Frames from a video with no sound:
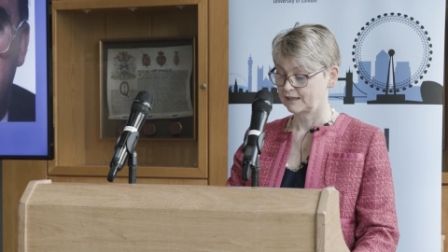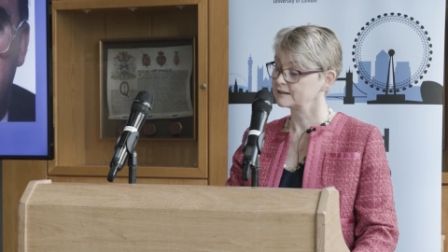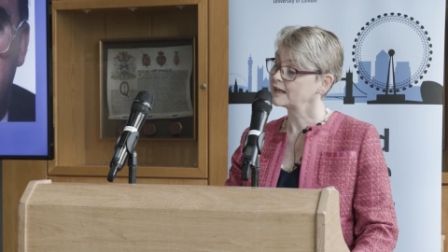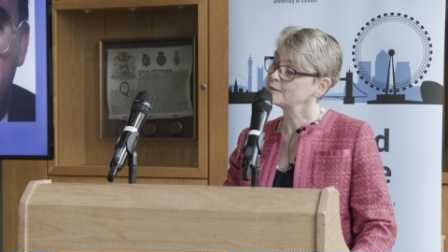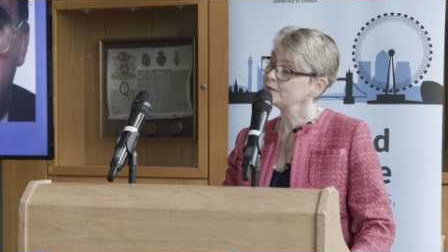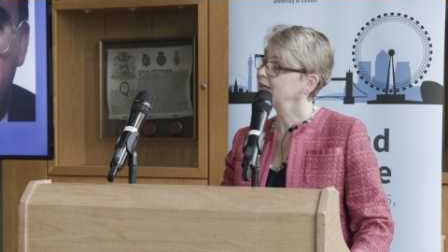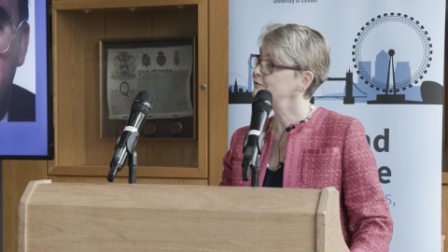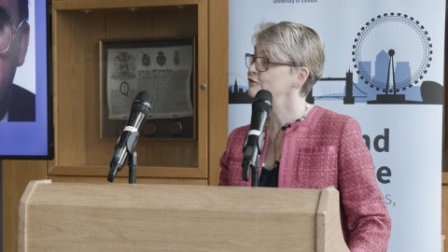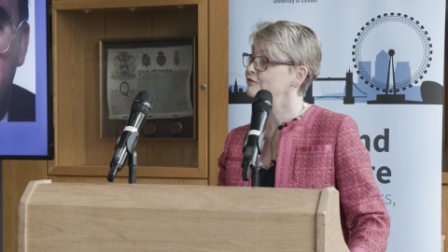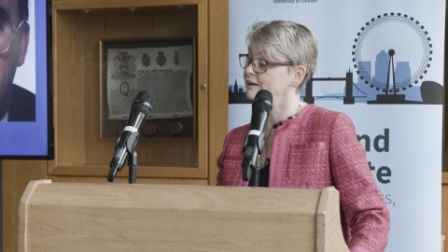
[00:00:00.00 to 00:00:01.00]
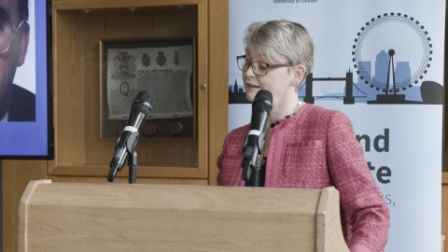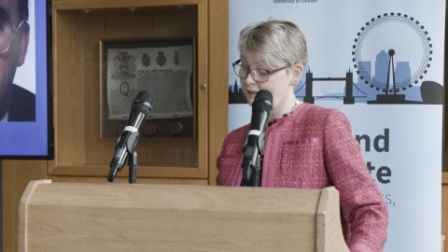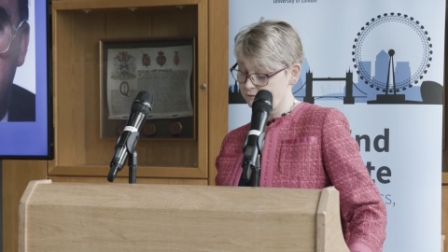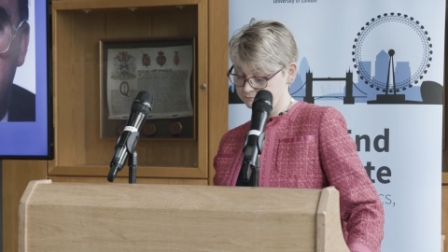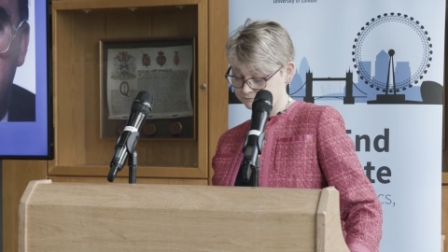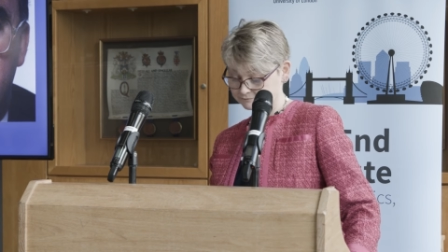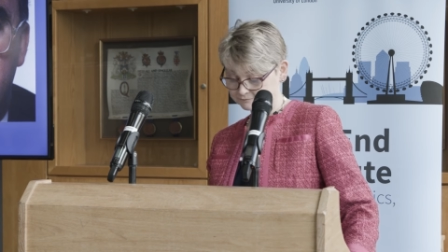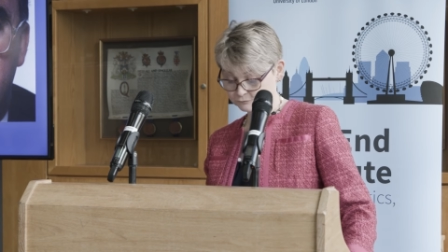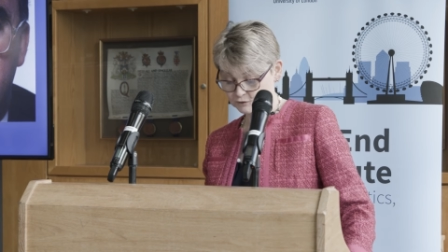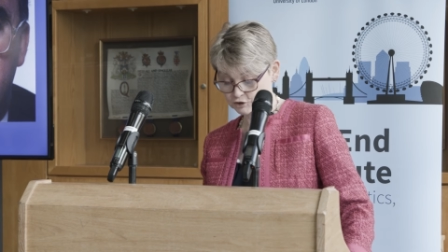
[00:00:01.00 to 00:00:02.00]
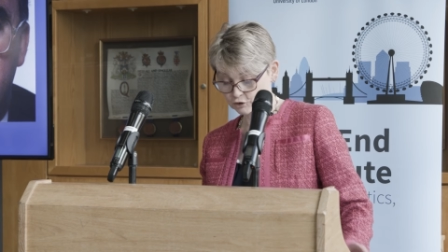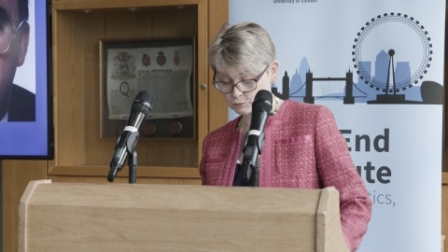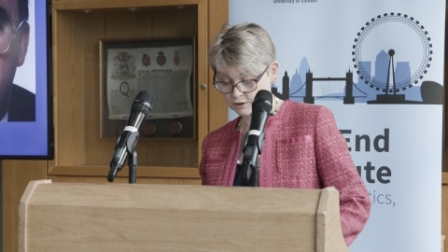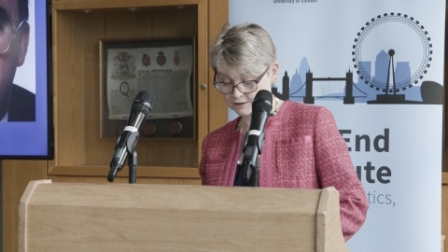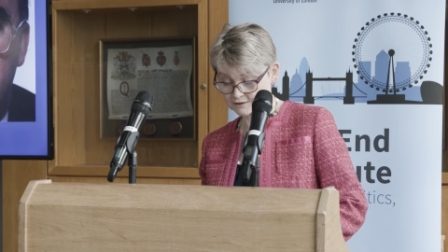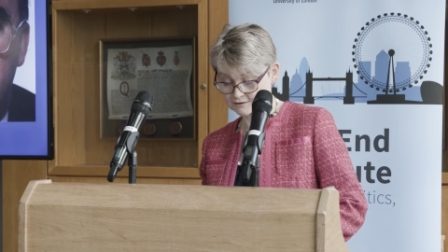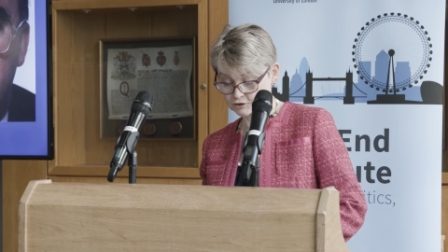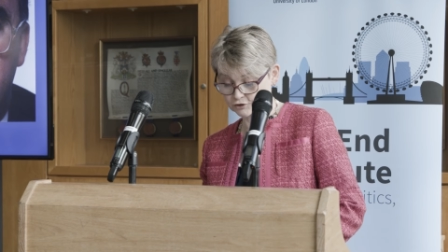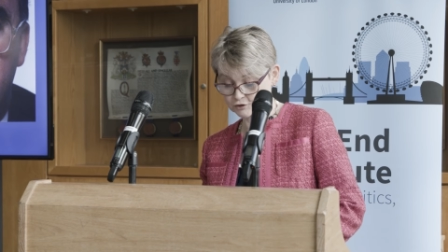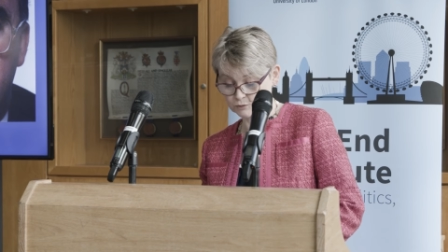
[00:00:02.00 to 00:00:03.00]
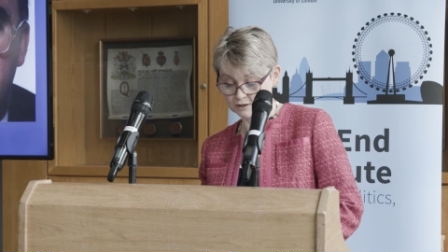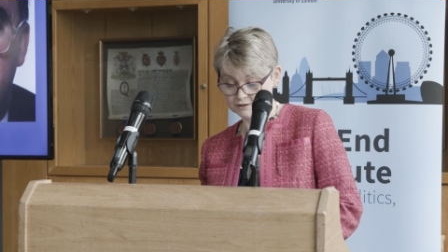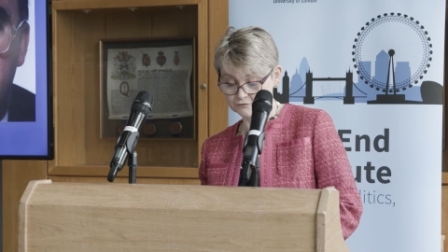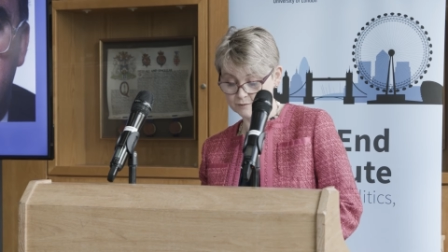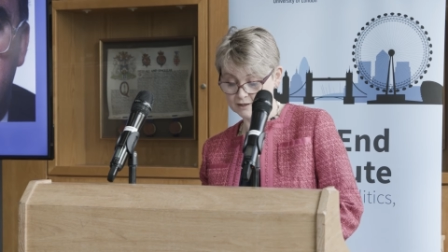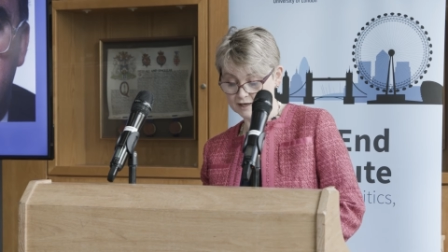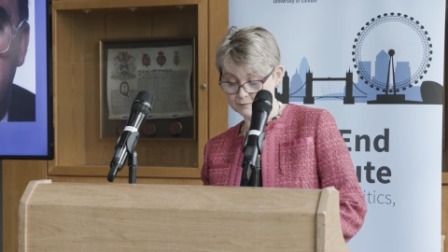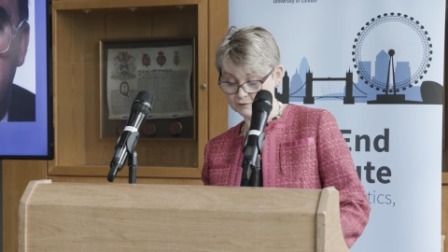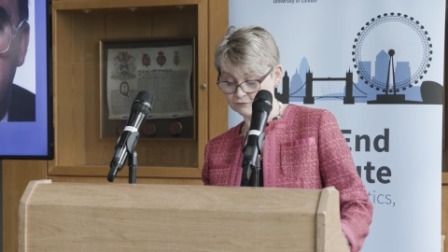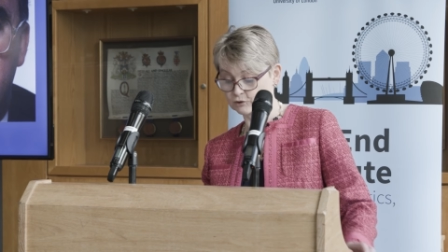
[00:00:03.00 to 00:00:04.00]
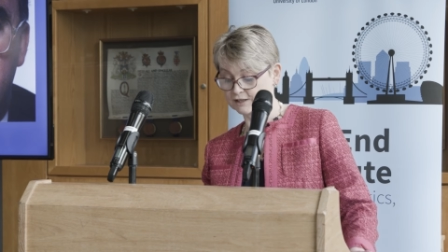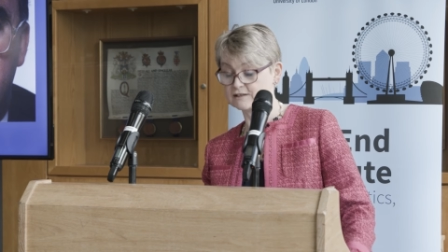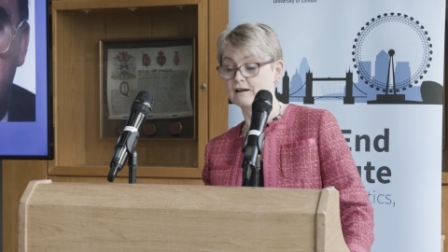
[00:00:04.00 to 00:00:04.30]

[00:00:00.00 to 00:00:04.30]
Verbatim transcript: And then let me leave you finally with John words, John's words from the night before he